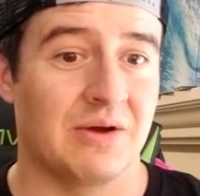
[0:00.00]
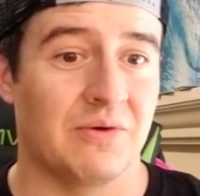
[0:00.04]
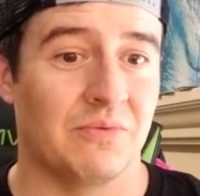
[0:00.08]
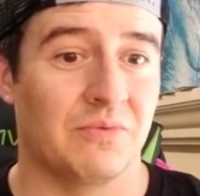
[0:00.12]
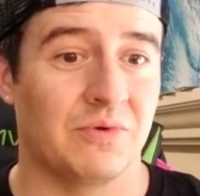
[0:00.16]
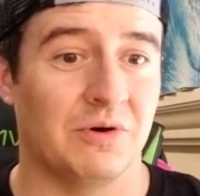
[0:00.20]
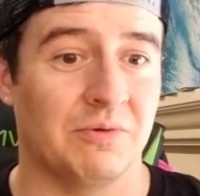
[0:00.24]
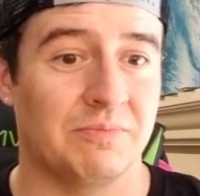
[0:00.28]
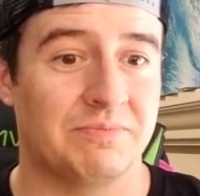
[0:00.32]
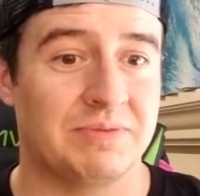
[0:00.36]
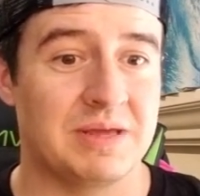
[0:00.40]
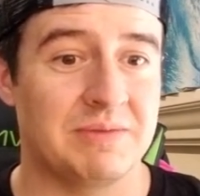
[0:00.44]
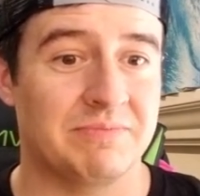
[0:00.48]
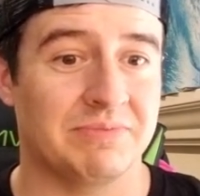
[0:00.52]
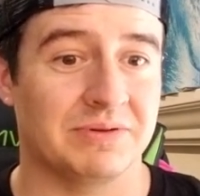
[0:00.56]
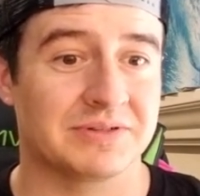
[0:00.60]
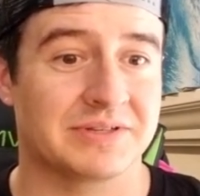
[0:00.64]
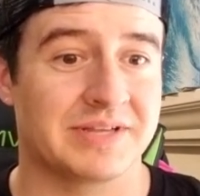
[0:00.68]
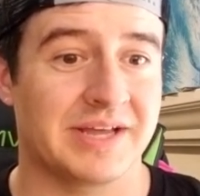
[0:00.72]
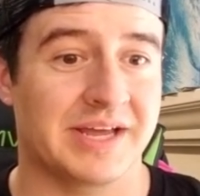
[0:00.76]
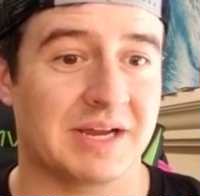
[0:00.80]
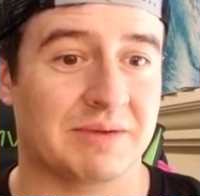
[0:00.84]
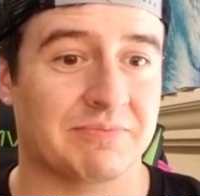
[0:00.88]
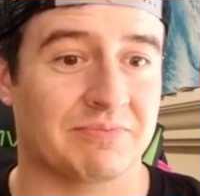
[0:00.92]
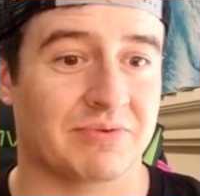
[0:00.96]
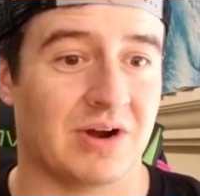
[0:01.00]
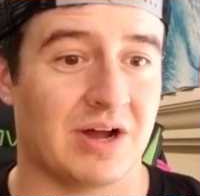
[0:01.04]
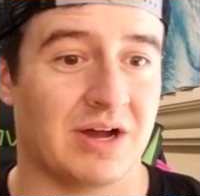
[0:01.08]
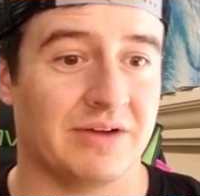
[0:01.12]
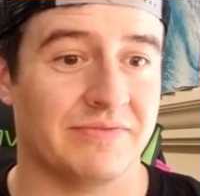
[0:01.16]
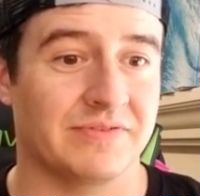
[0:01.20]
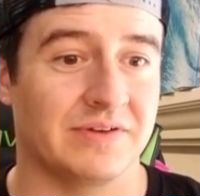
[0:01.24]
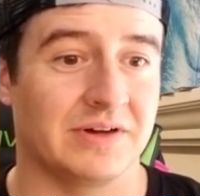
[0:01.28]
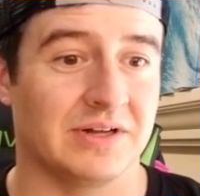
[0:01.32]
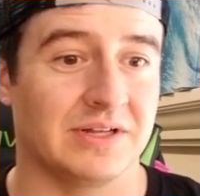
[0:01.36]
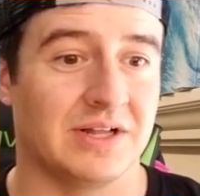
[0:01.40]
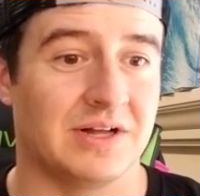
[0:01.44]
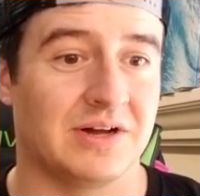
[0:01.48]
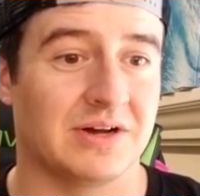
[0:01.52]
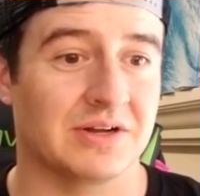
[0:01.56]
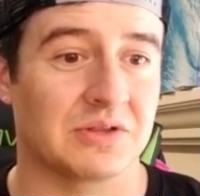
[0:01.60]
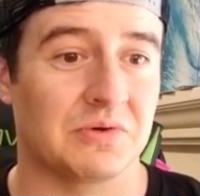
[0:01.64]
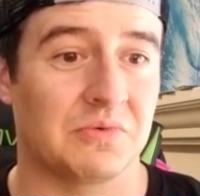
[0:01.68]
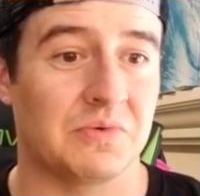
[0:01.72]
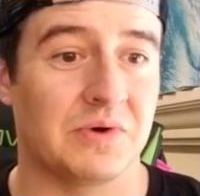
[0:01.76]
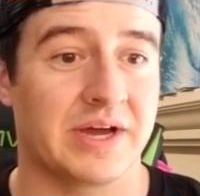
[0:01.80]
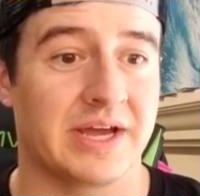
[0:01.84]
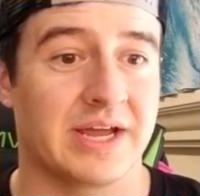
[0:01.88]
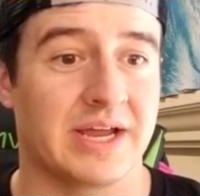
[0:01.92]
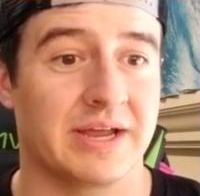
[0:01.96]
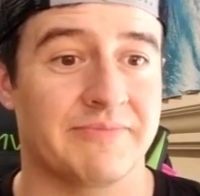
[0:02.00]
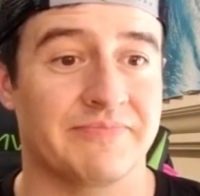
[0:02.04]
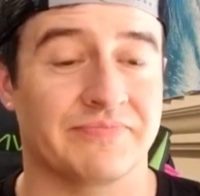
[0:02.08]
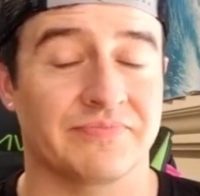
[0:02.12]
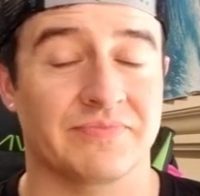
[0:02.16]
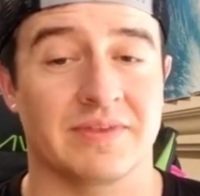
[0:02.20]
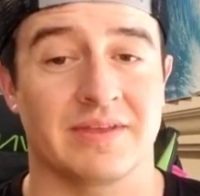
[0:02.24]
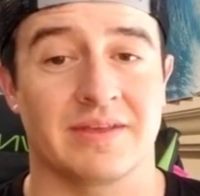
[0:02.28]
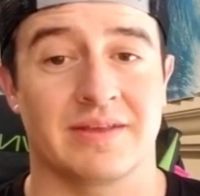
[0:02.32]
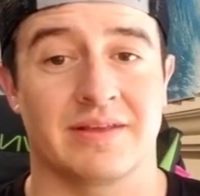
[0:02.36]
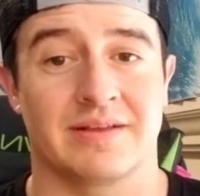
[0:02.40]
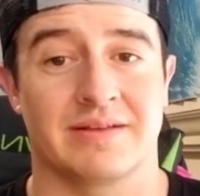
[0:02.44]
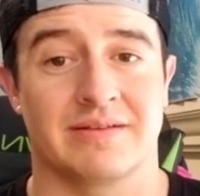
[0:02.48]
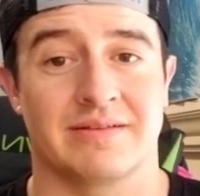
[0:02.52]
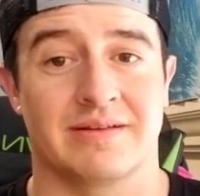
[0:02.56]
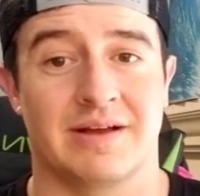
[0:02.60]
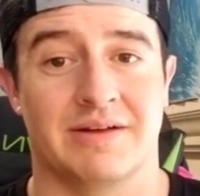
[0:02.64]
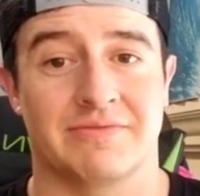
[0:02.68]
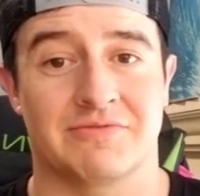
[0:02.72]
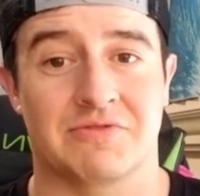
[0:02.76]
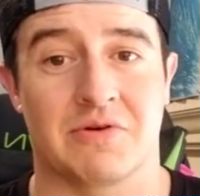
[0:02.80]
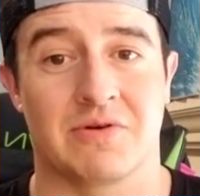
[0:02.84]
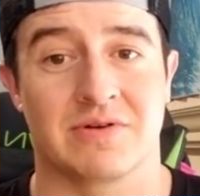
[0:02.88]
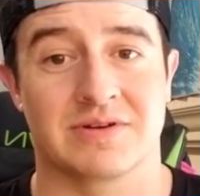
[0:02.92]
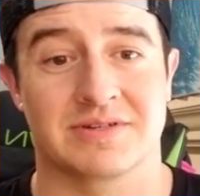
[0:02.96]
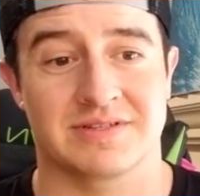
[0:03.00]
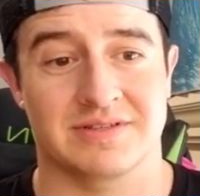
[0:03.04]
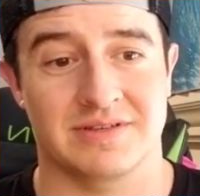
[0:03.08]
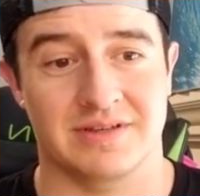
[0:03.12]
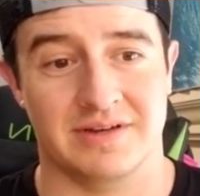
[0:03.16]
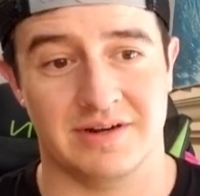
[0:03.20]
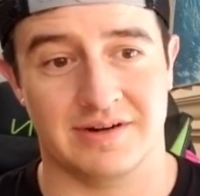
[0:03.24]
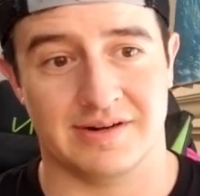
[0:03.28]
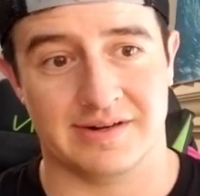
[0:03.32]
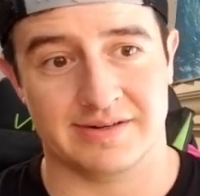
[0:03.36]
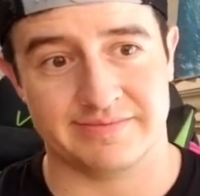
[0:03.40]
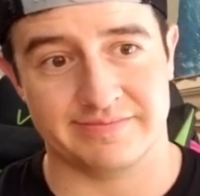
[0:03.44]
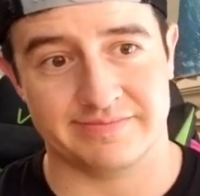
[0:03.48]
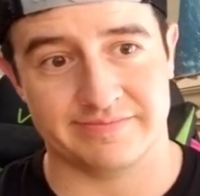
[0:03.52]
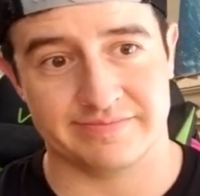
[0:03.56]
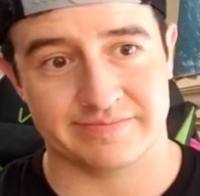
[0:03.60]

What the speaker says: Will people take profit along the way? Of course they are.